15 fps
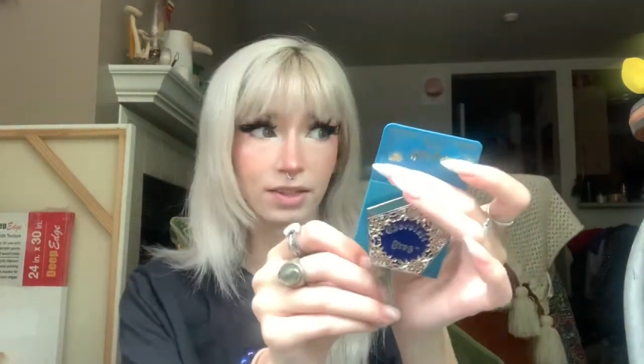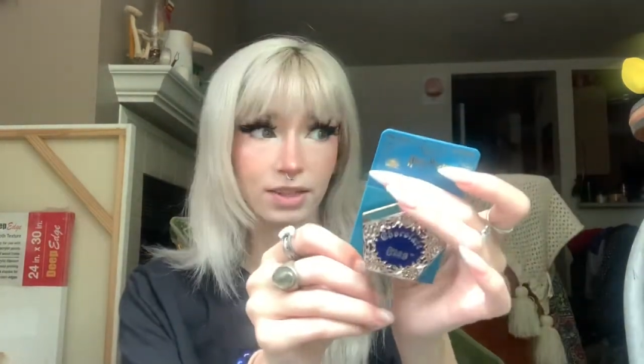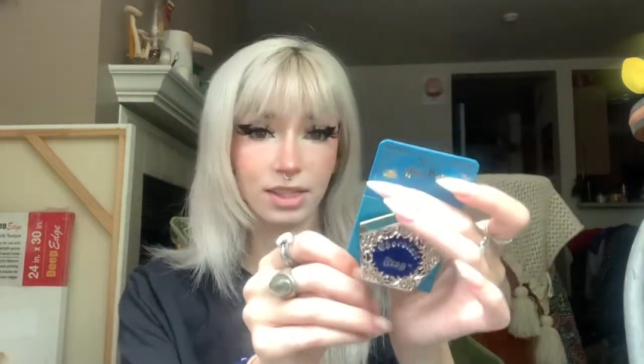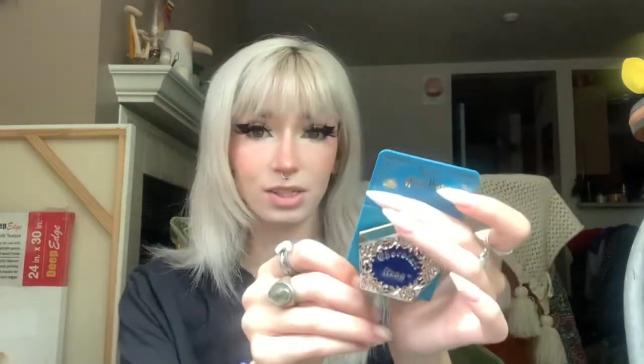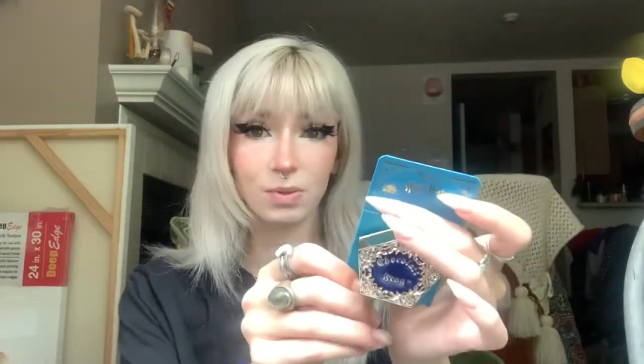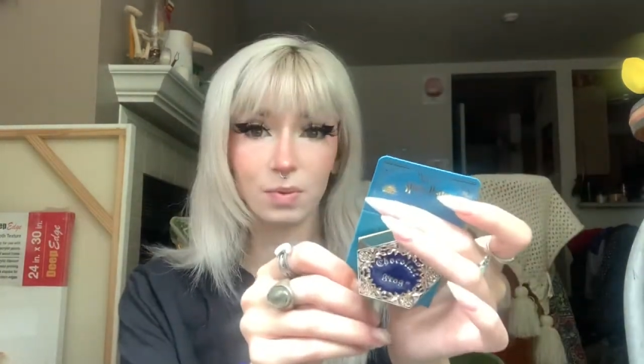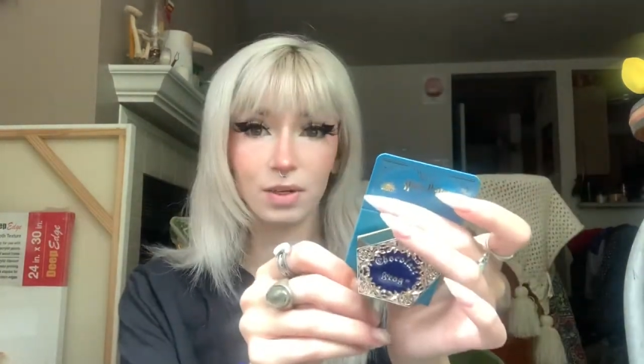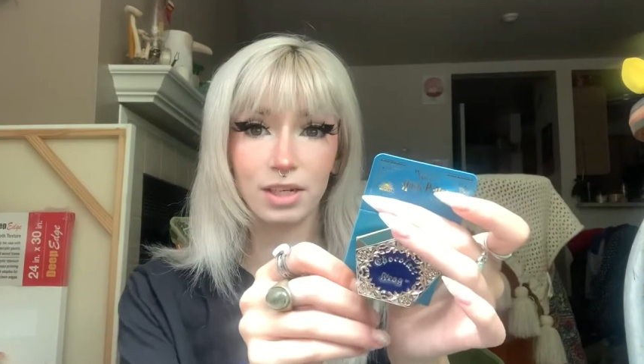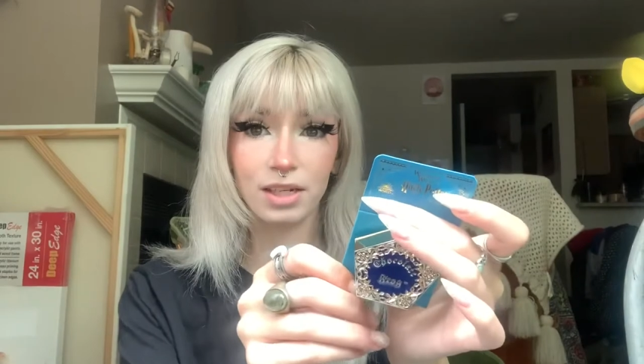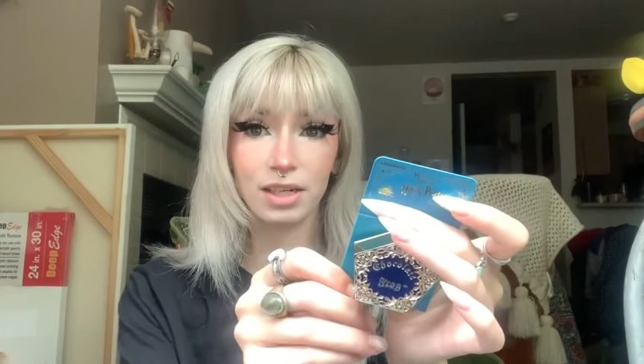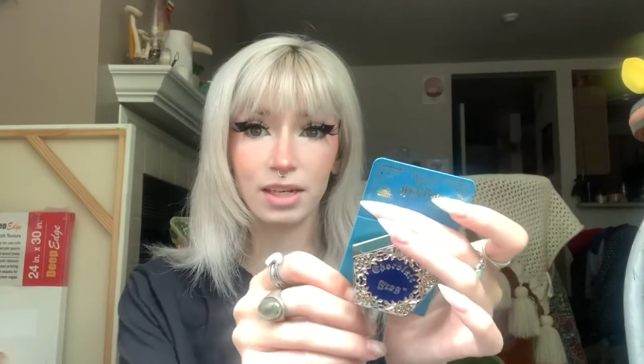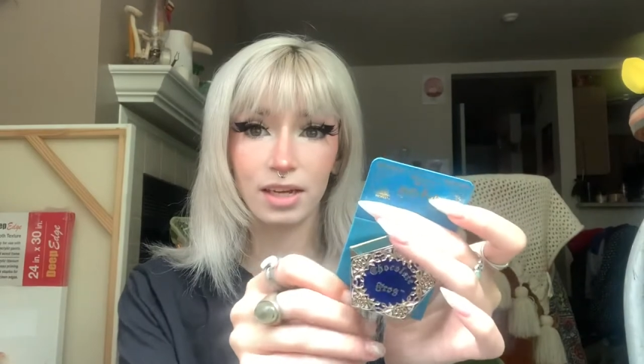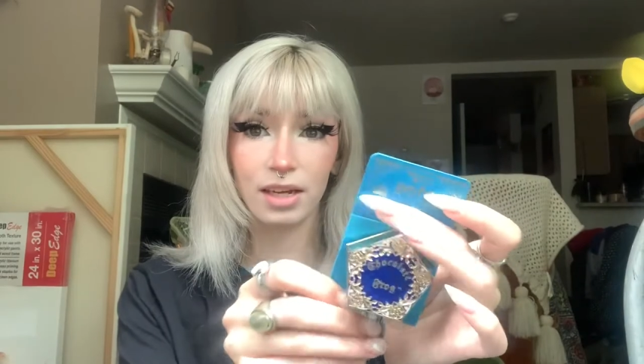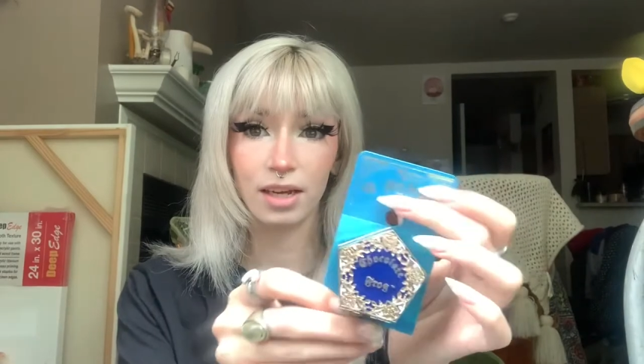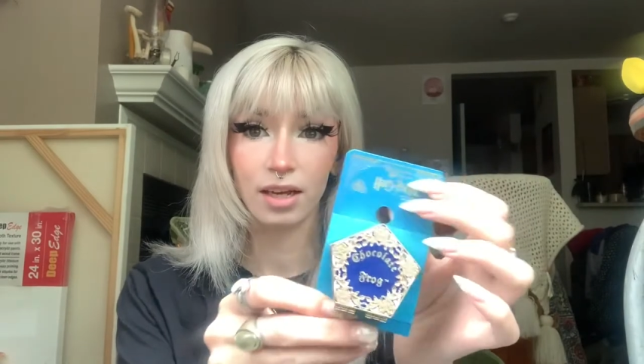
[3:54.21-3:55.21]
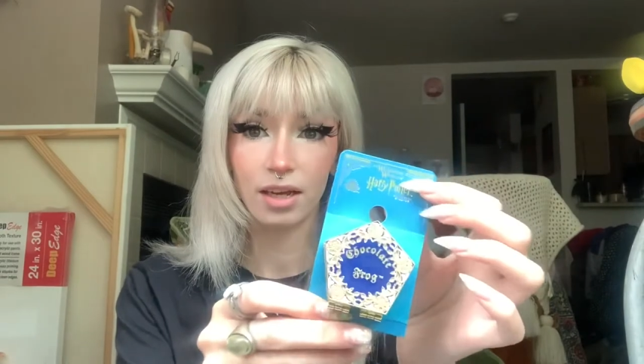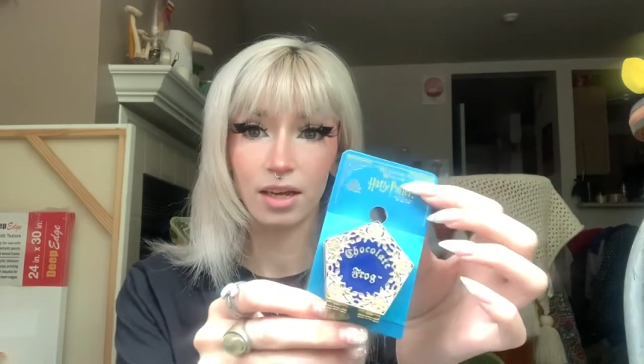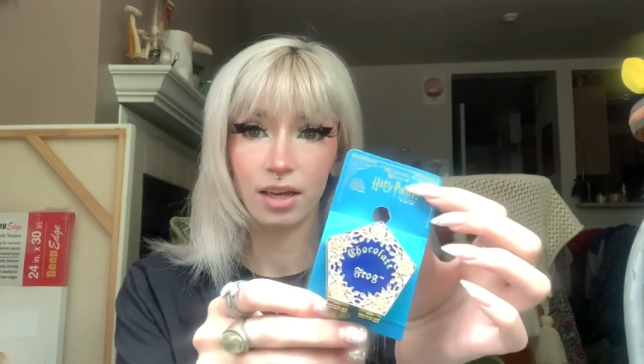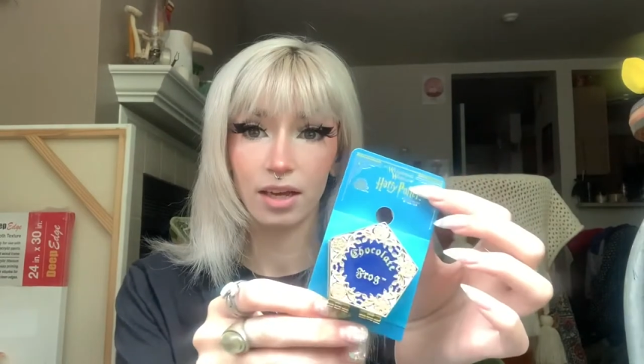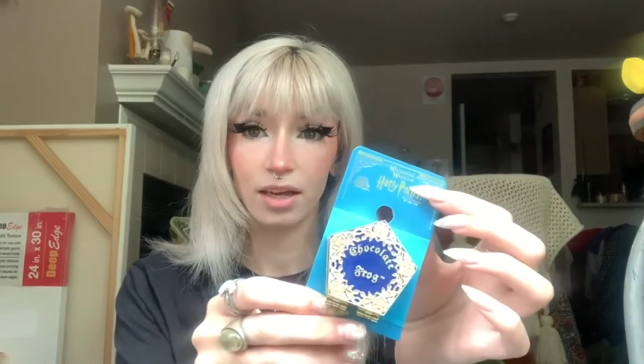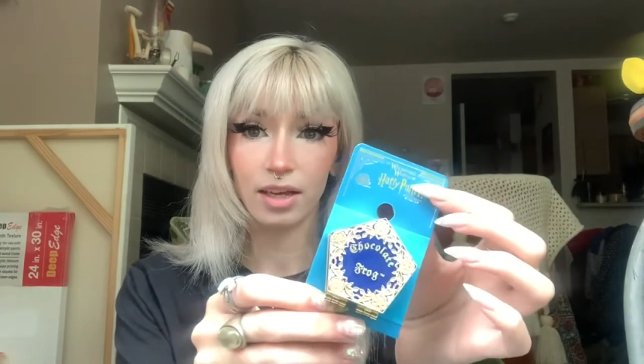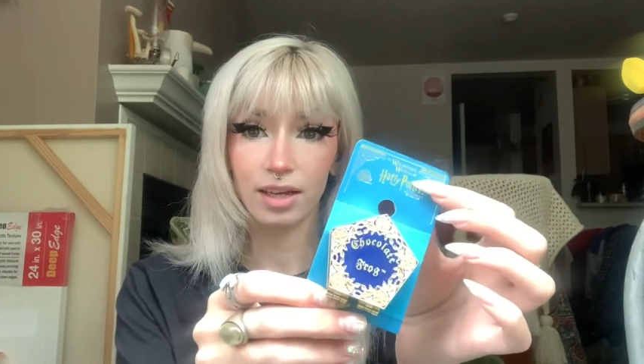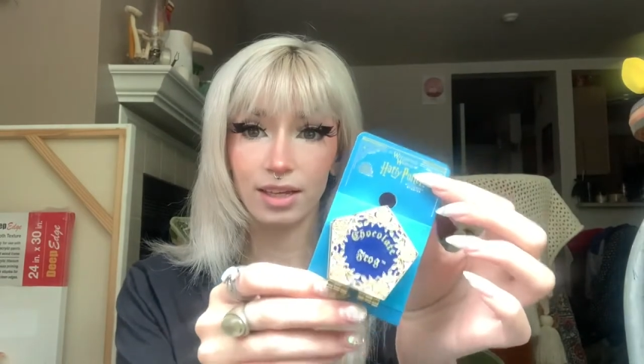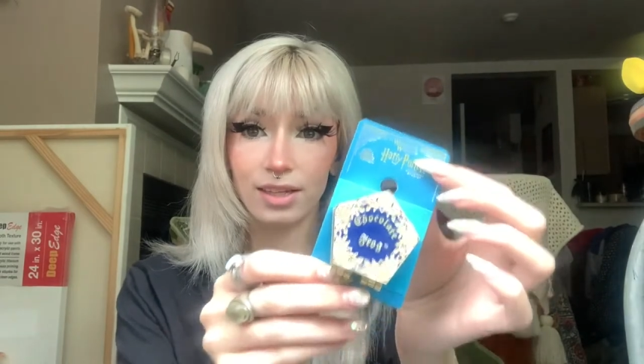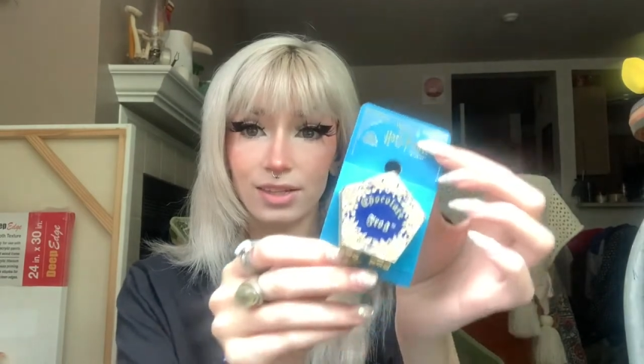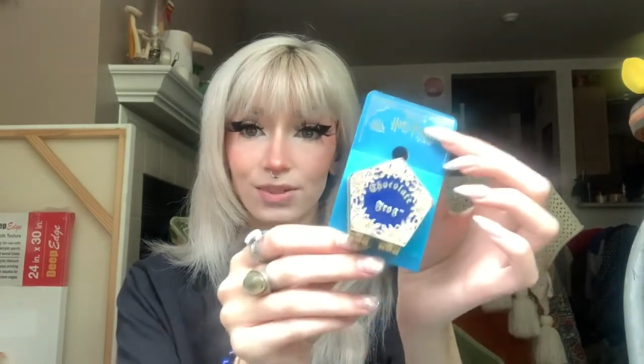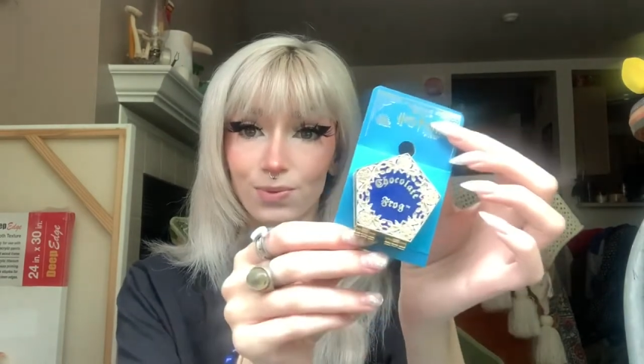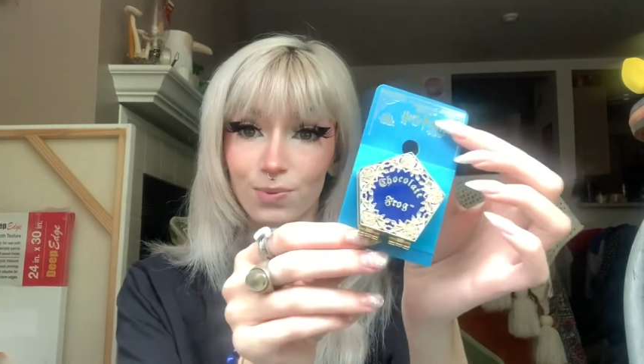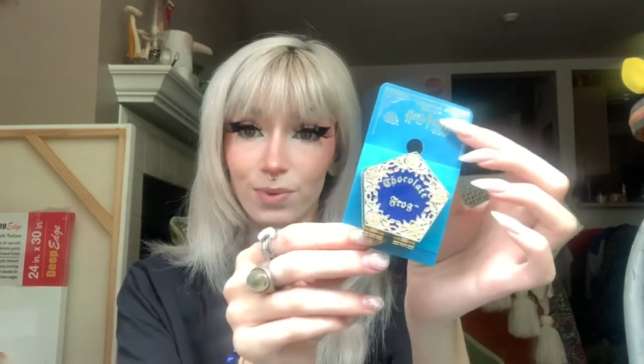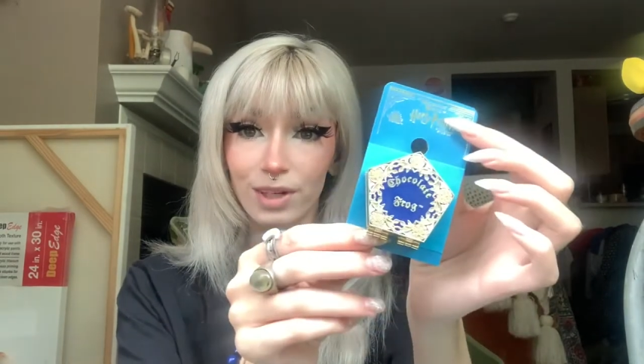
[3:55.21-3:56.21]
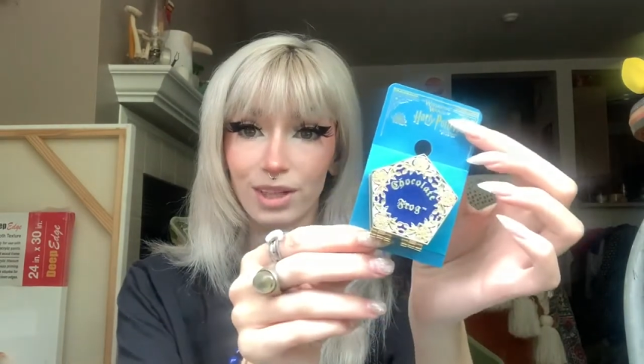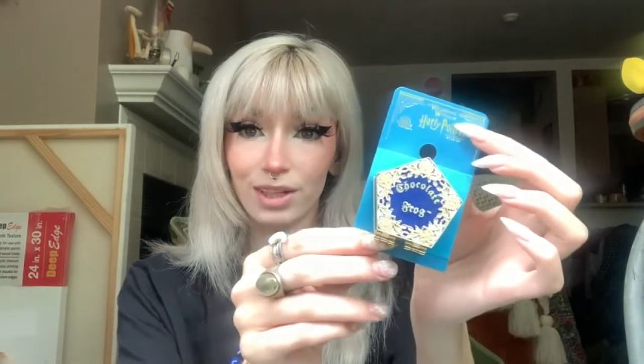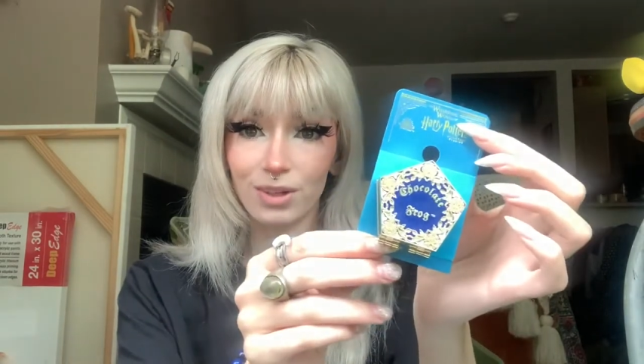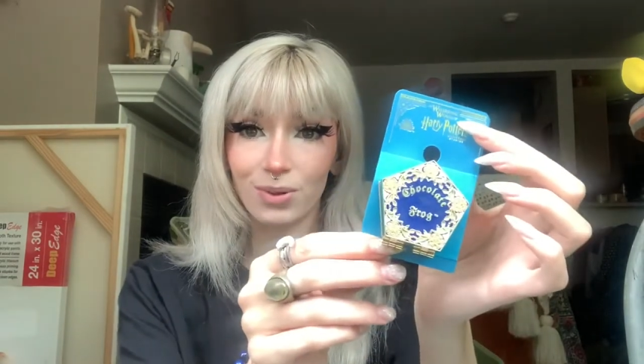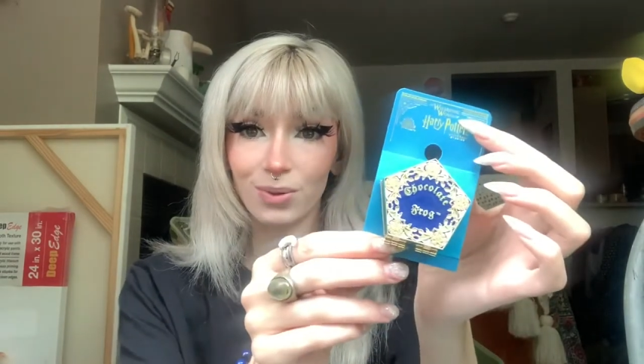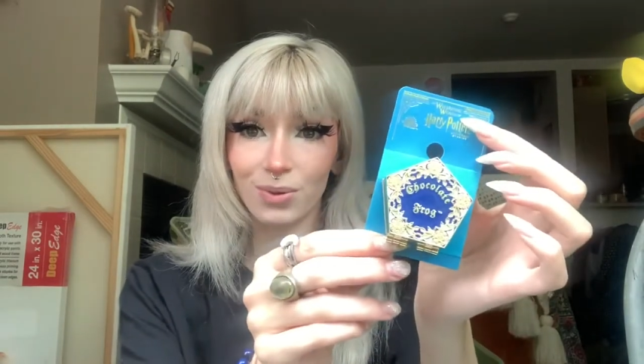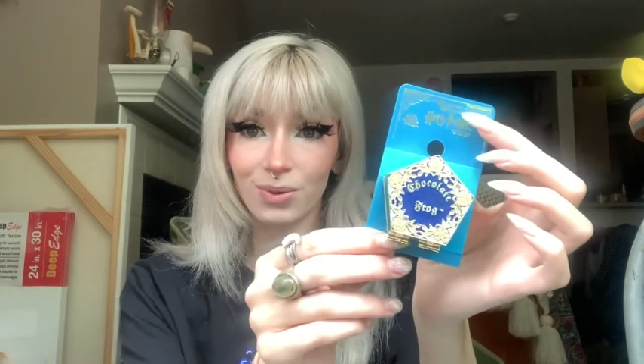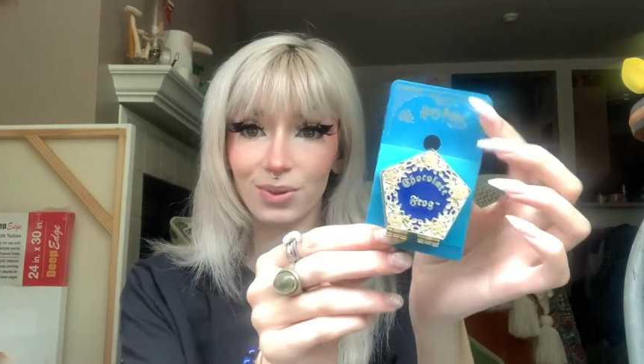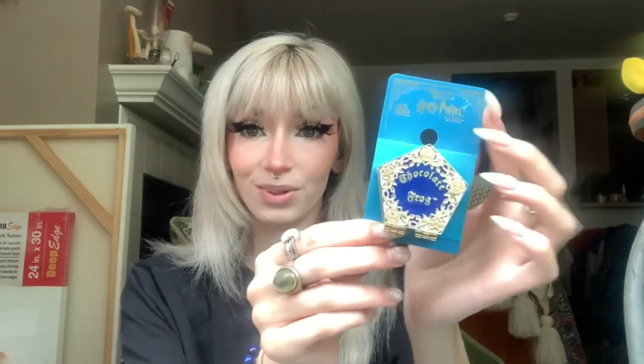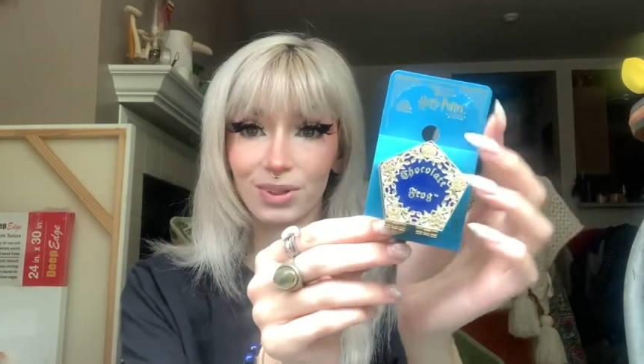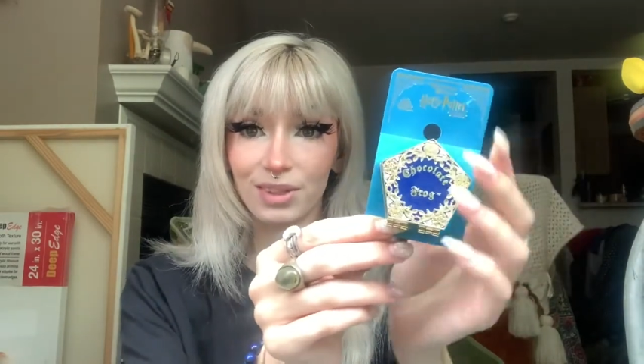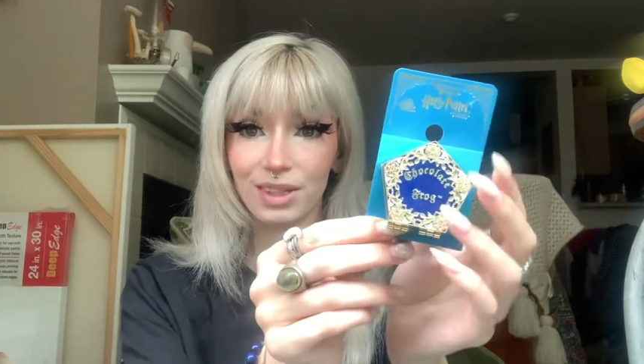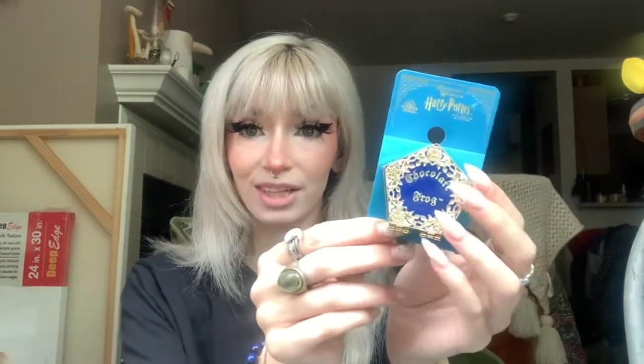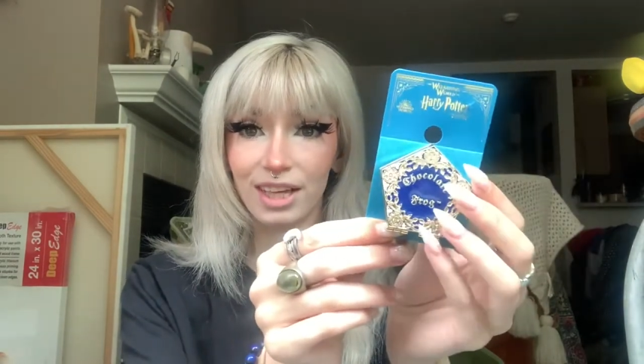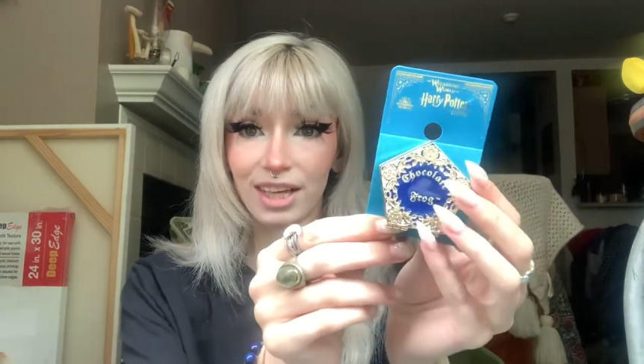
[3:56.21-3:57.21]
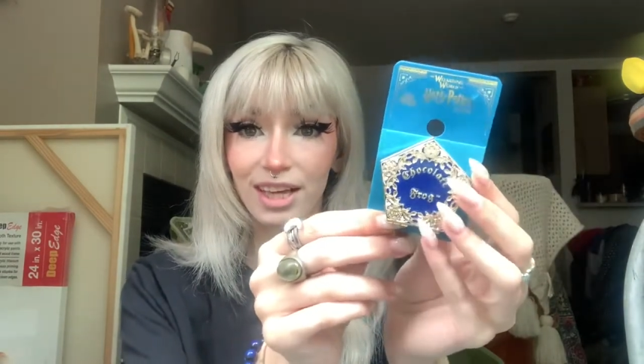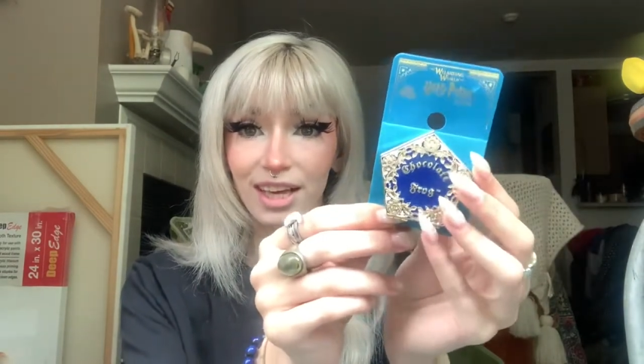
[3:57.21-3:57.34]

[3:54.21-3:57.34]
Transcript: This one is really cool.